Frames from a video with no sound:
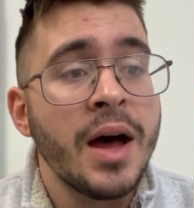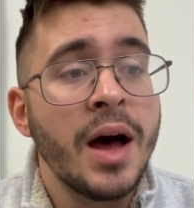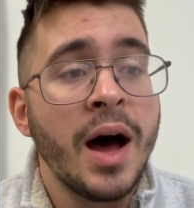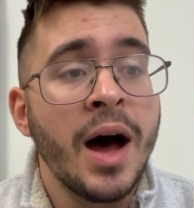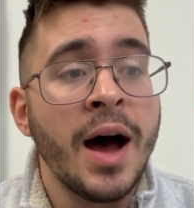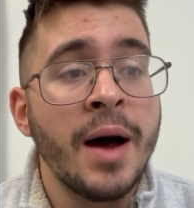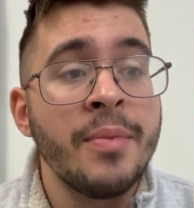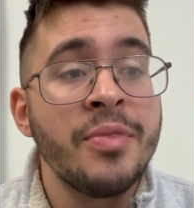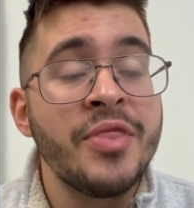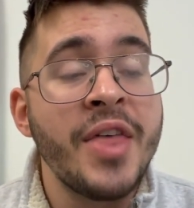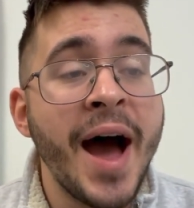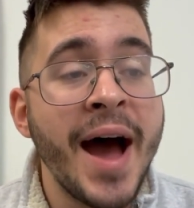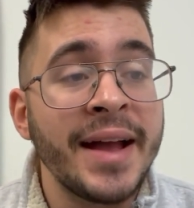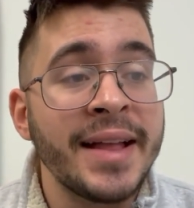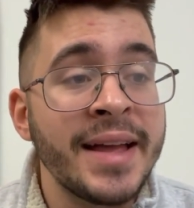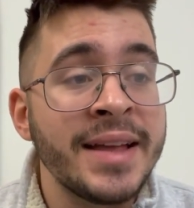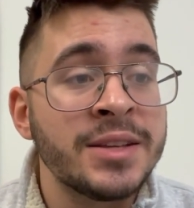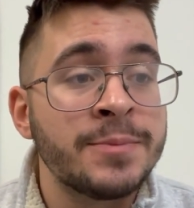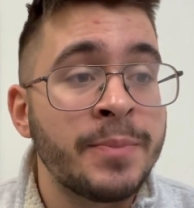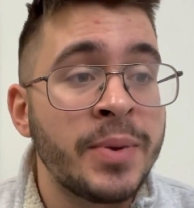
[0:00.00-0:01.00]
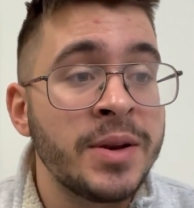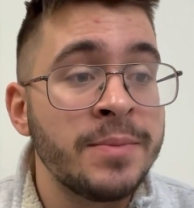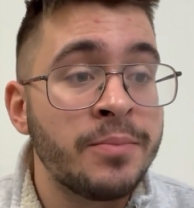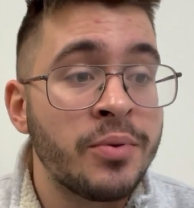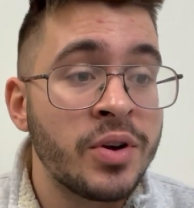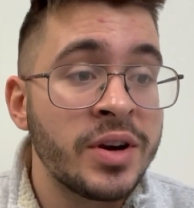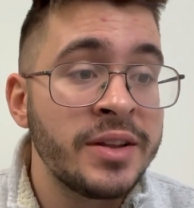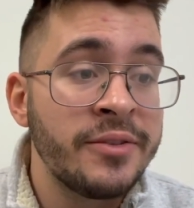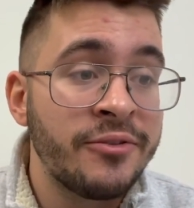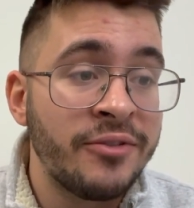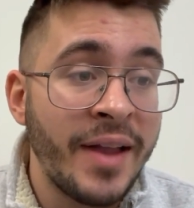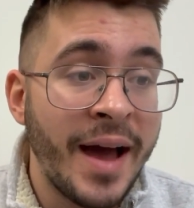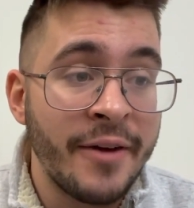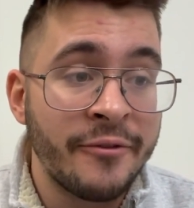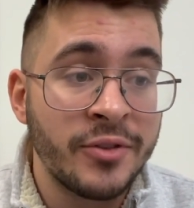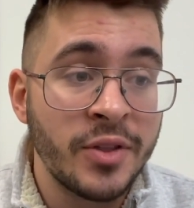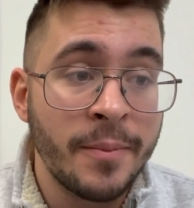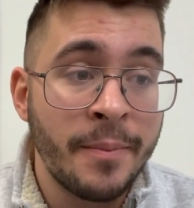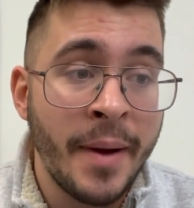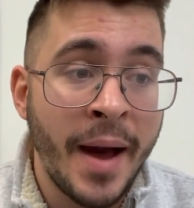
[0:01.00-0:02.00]
That has been pretty
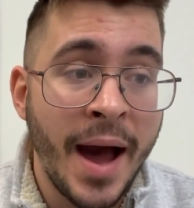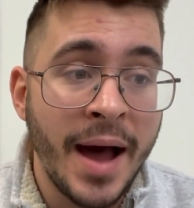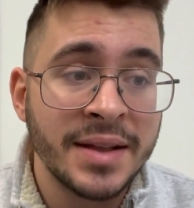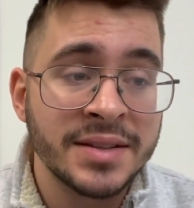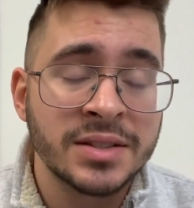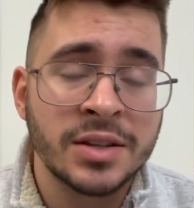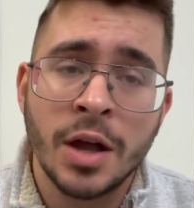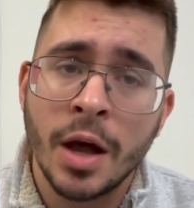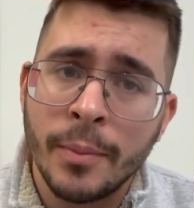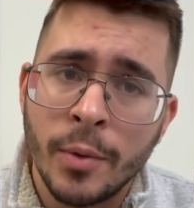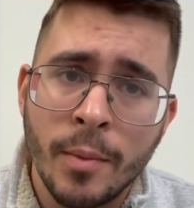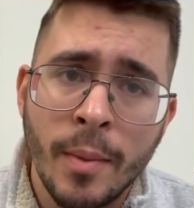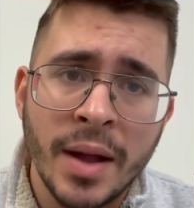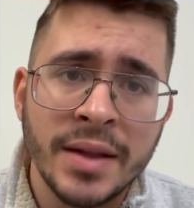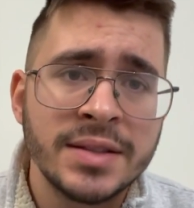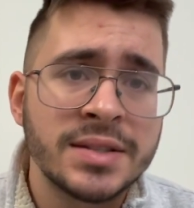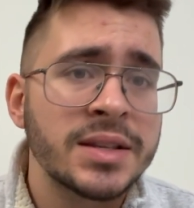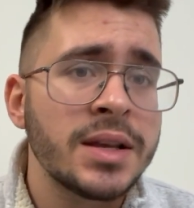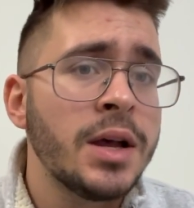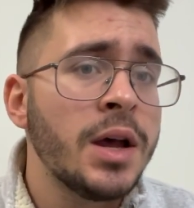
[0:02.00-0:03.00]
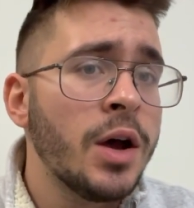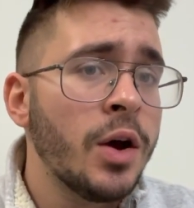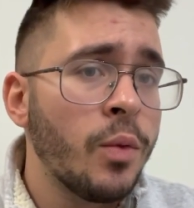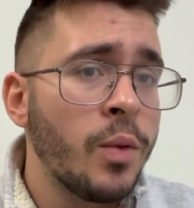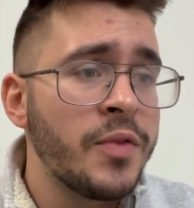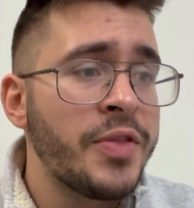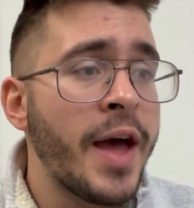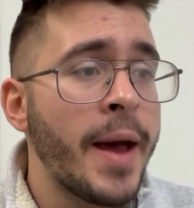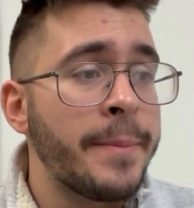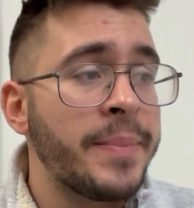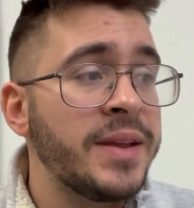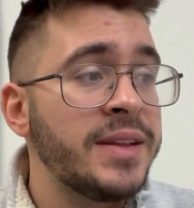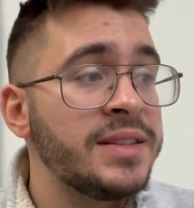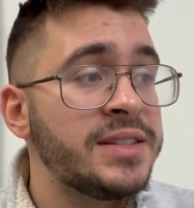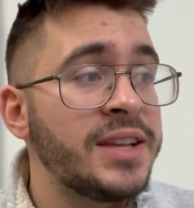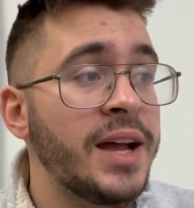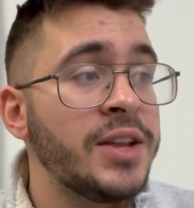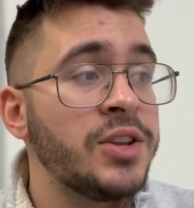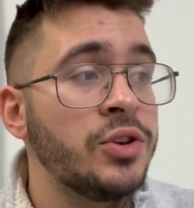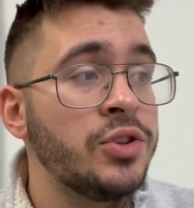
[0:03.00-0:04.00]
flat for the past couple months. With that being
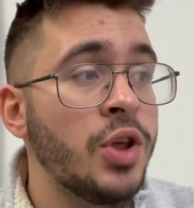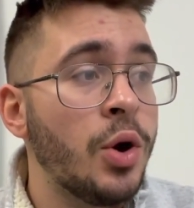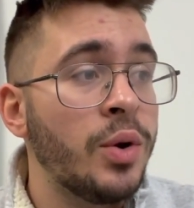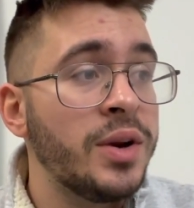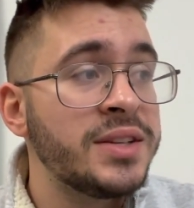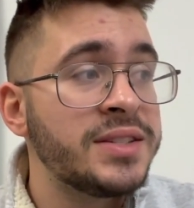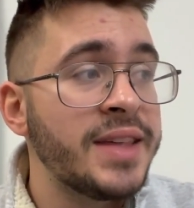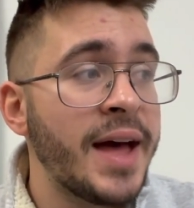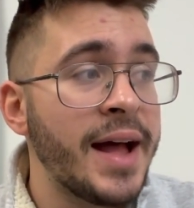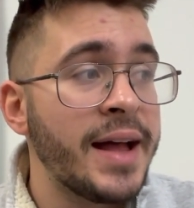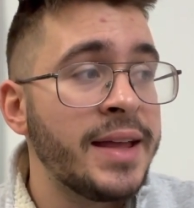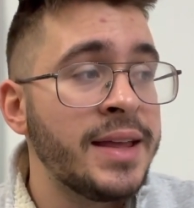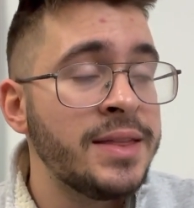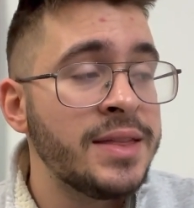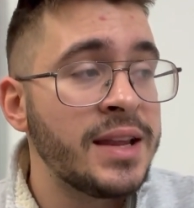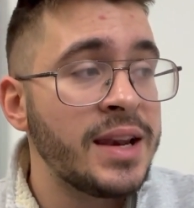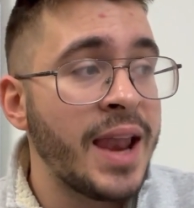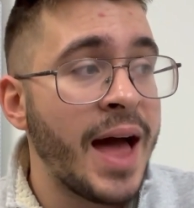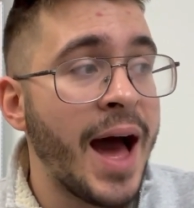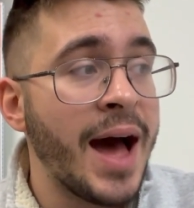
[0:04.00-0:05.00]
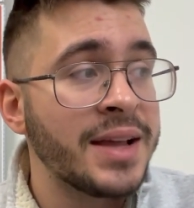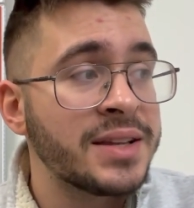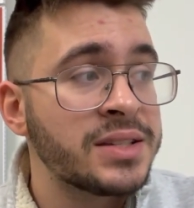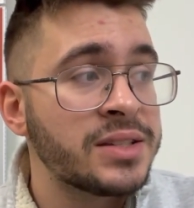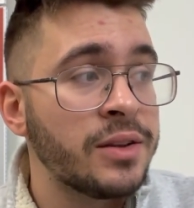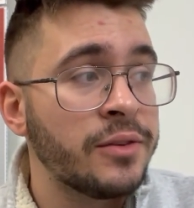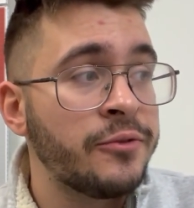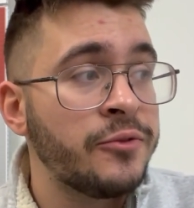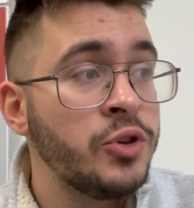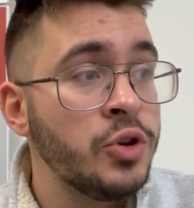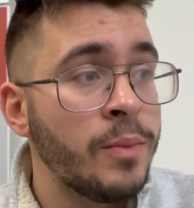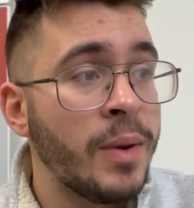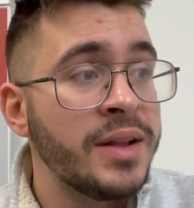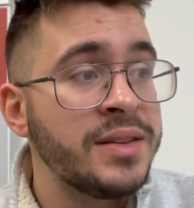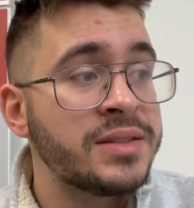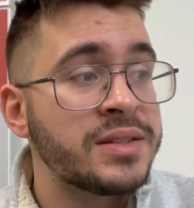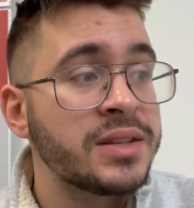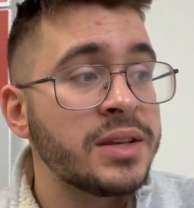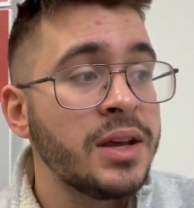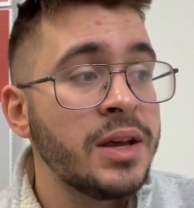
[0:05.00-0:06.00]
said, you notice that in the last few
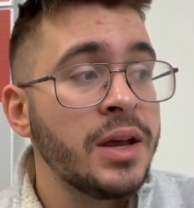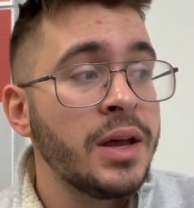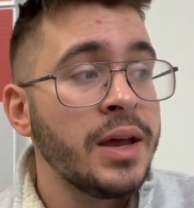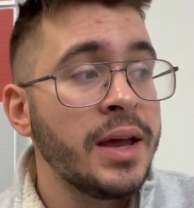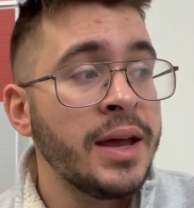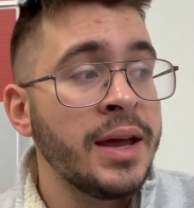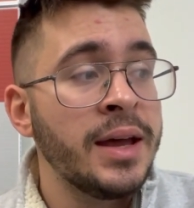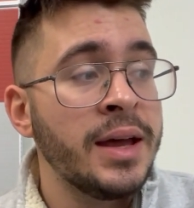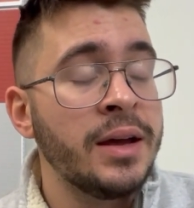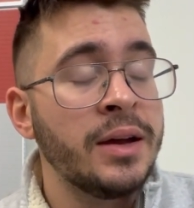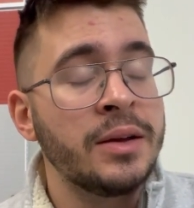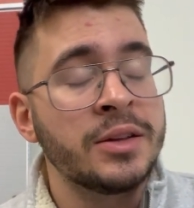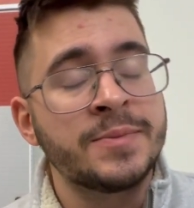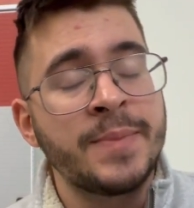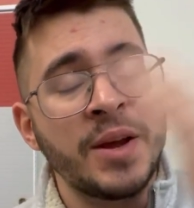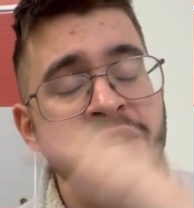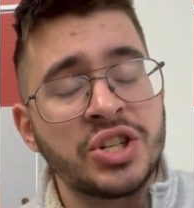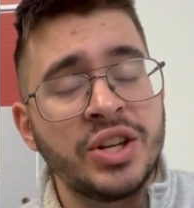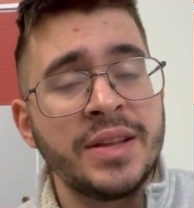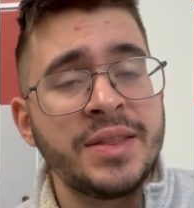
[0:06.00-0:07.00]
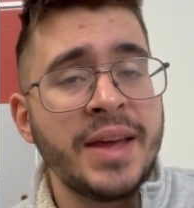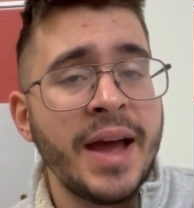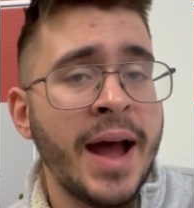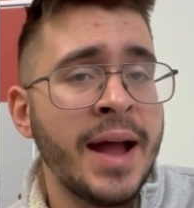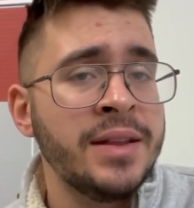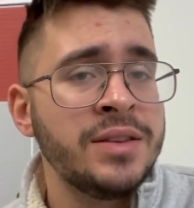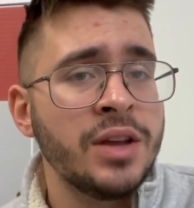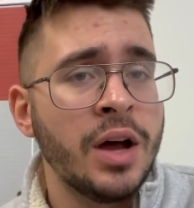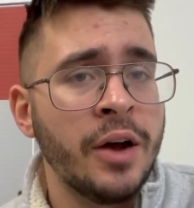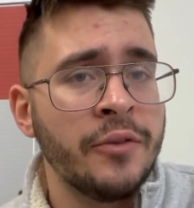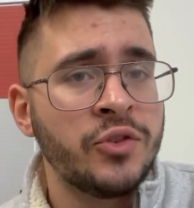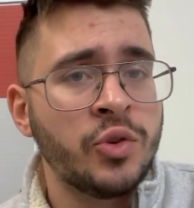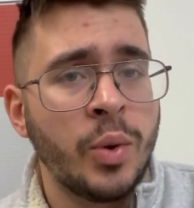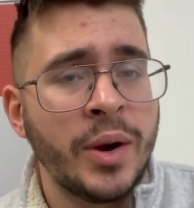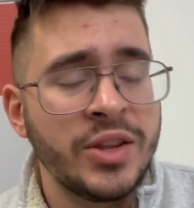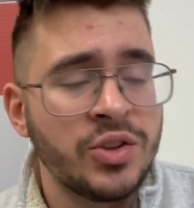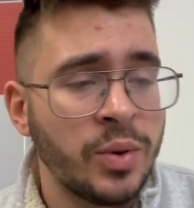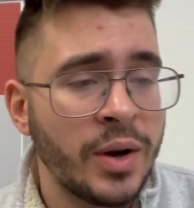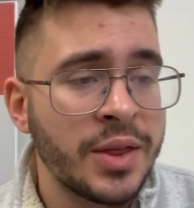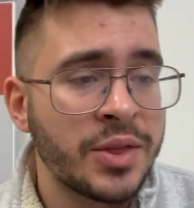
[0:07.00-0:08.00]
months, especially the end of
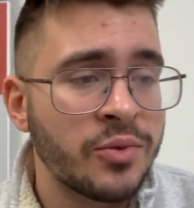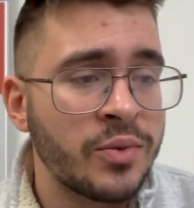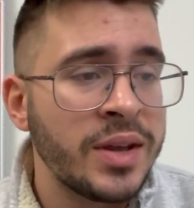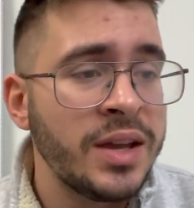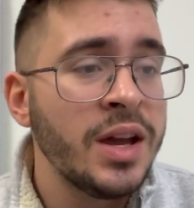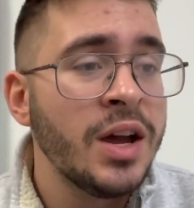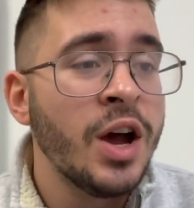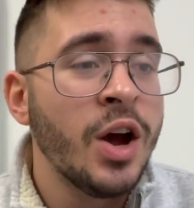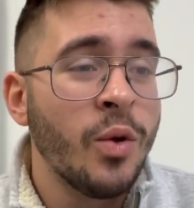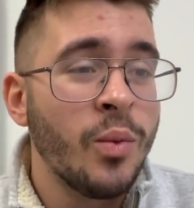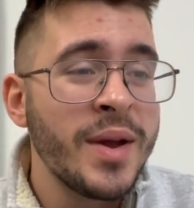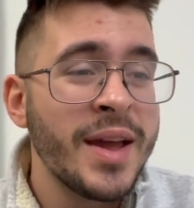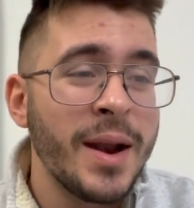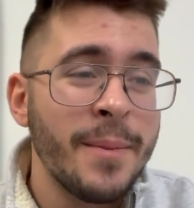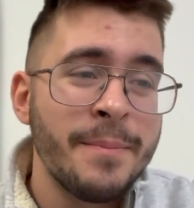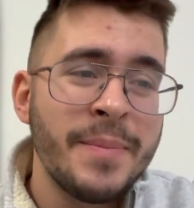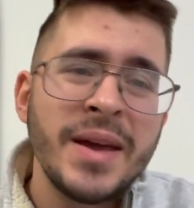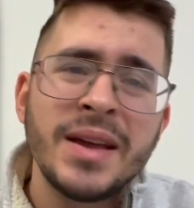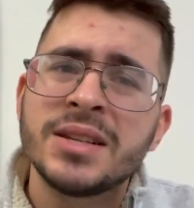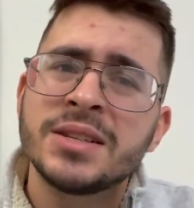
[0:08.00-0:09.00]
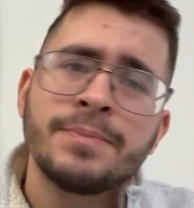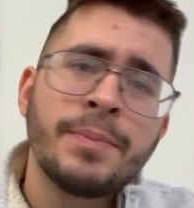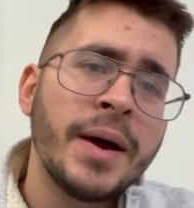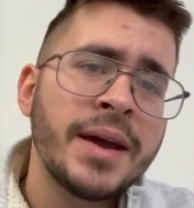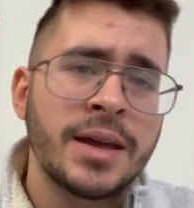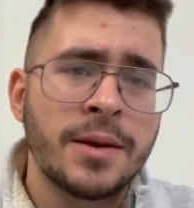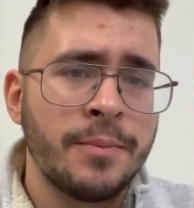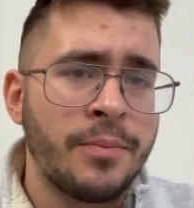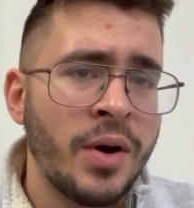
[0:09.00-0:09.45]
2023, we had a big spike in